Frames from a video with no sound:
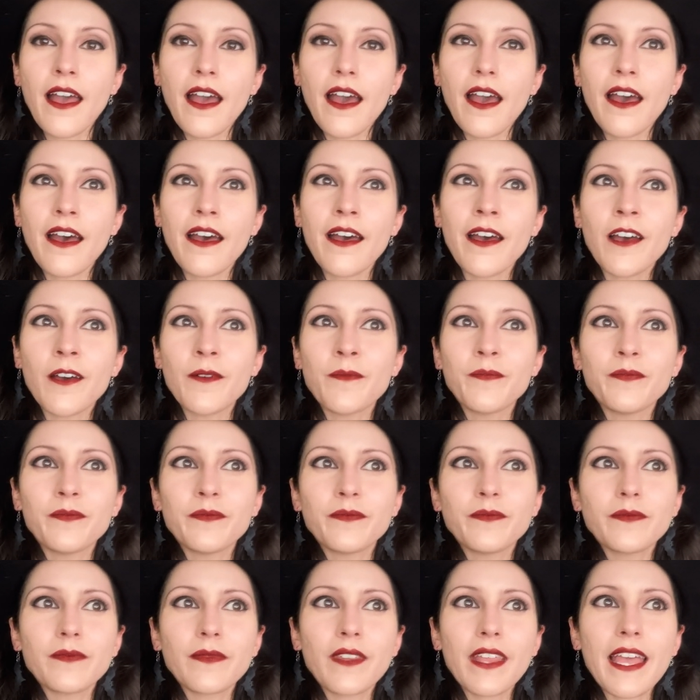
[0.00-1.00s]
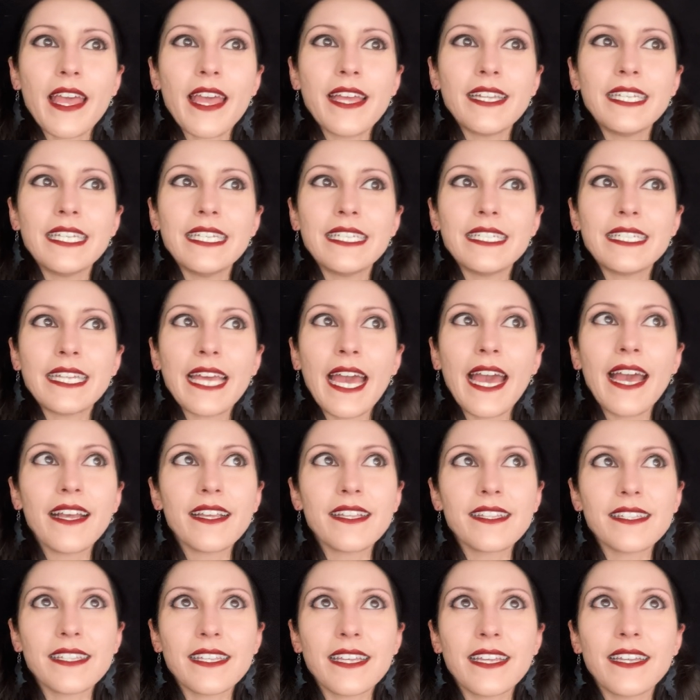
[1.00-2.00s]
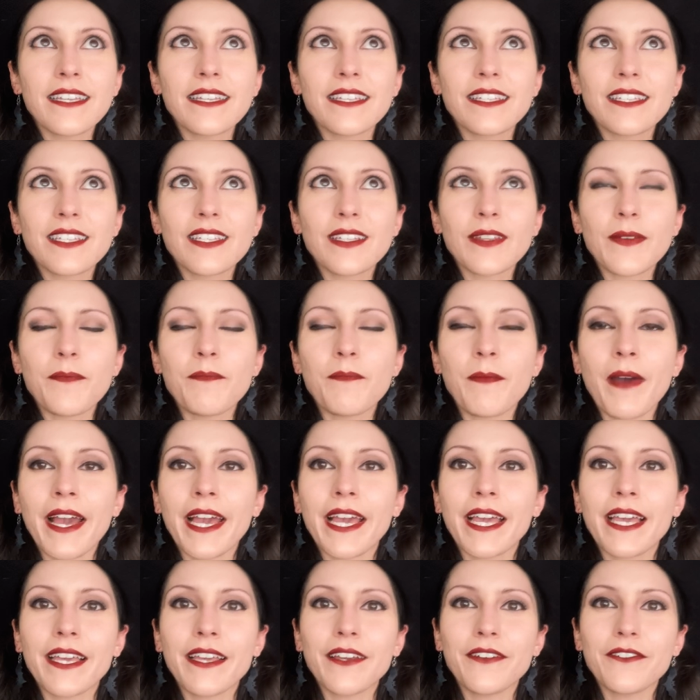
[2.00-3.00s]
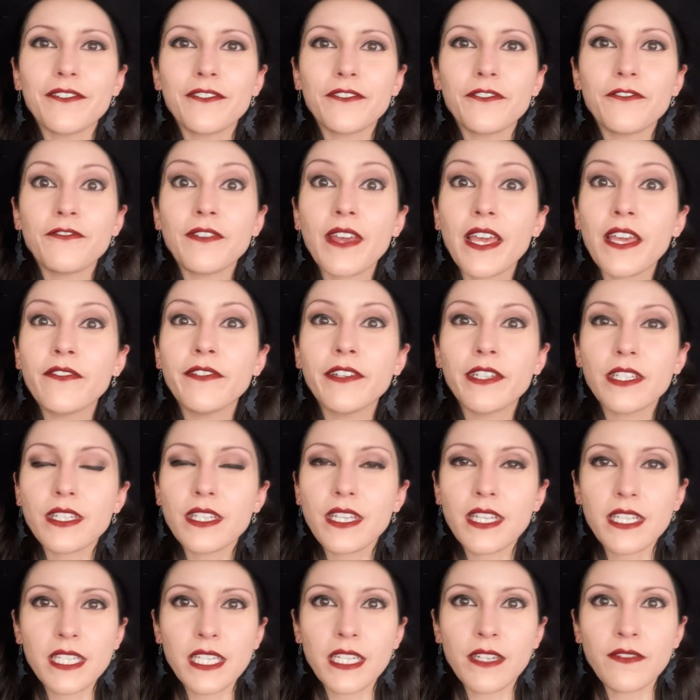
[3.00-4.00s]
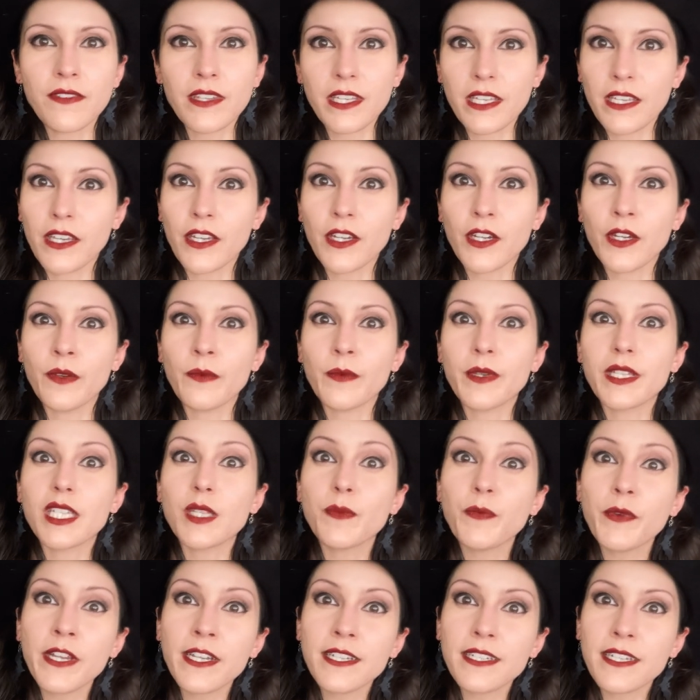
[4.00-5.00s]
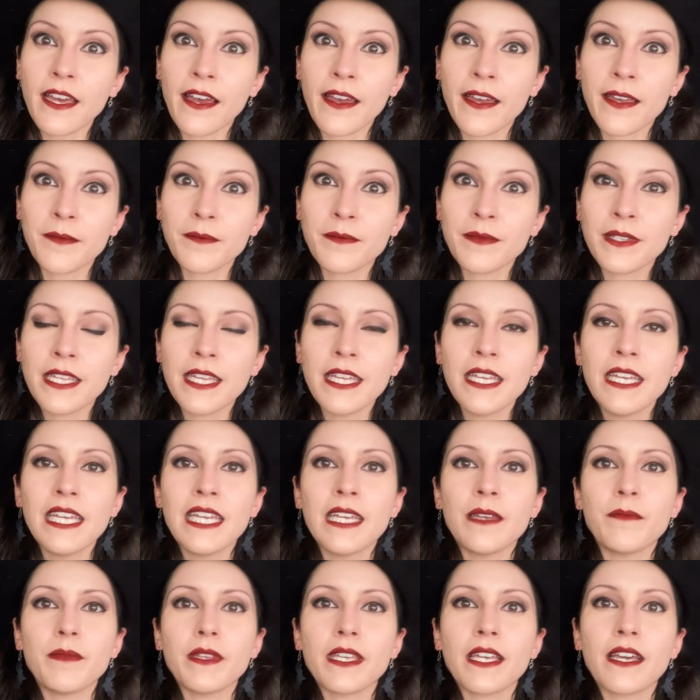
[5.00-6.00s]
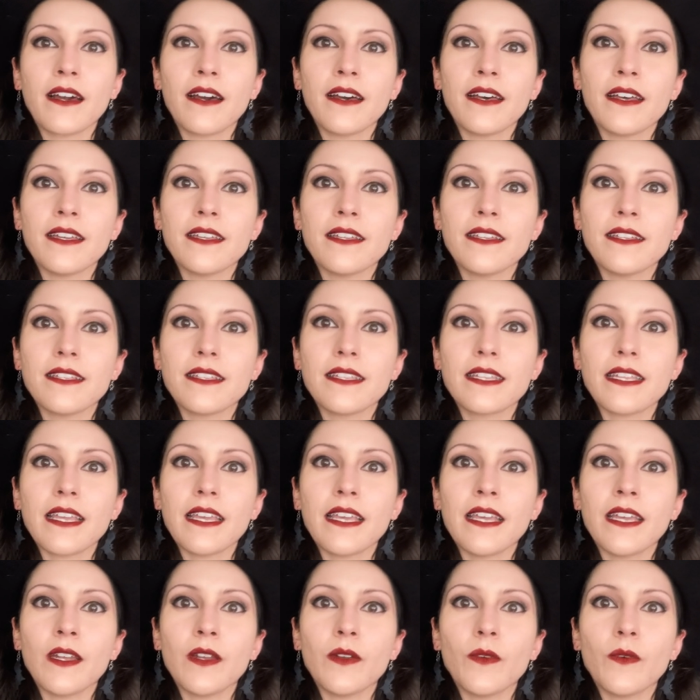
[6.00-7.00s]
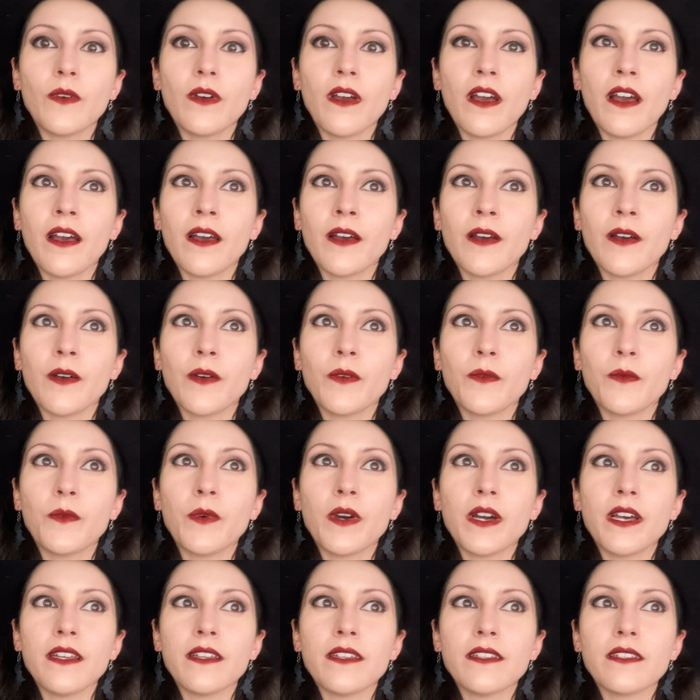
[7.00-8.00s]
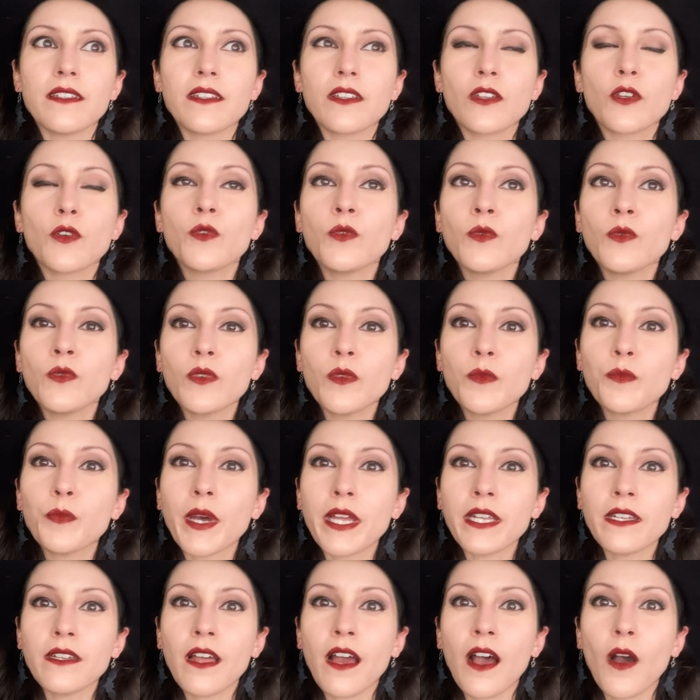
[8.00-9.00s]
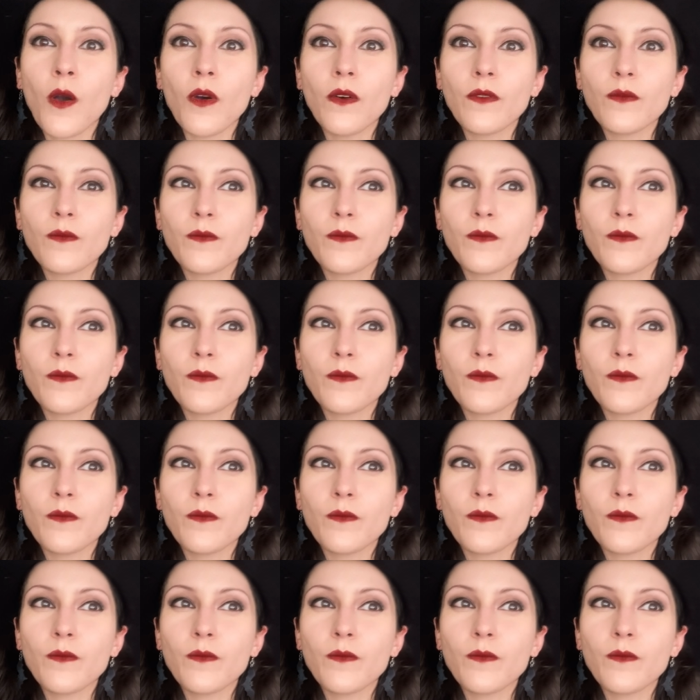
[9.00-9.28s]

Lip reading: And in Texas, my favorite season of the year was springtime because it was cool but not